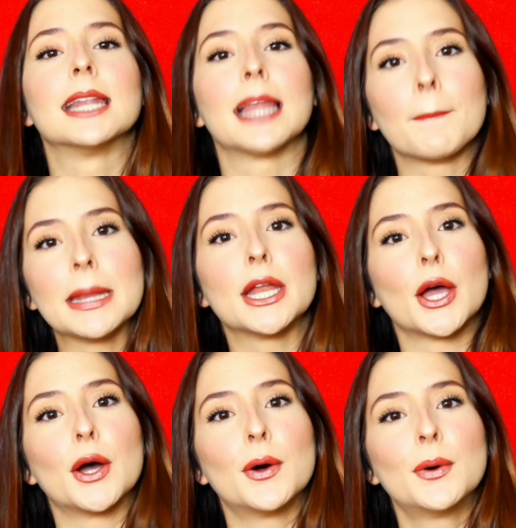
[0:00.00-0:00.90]
and let me
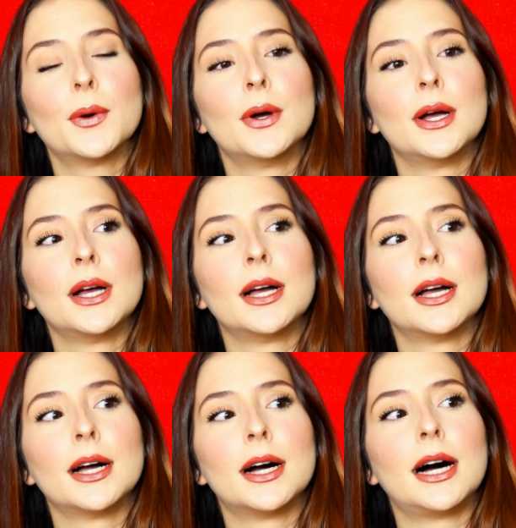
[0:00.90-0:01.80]
know.
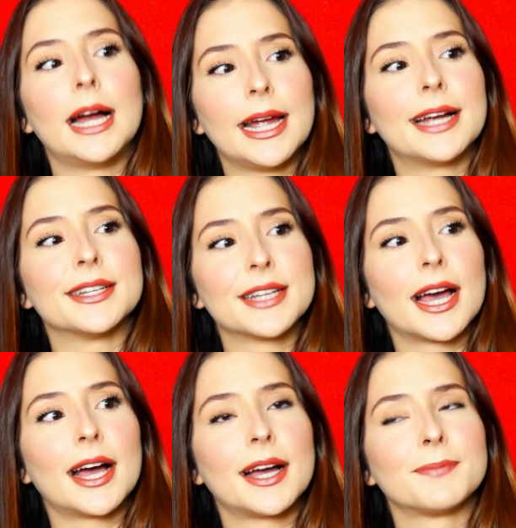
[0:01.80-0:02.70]
And
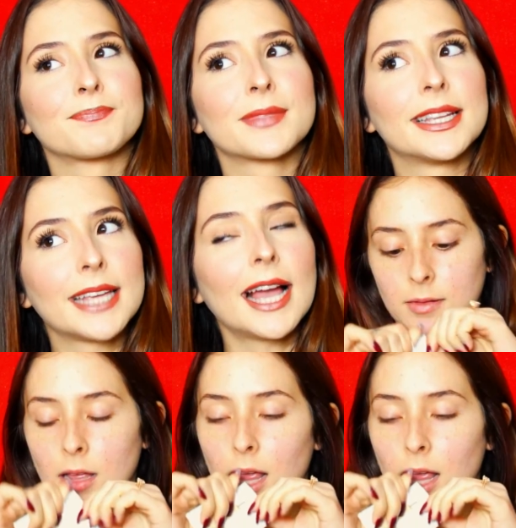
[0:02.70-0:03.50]
yeah. I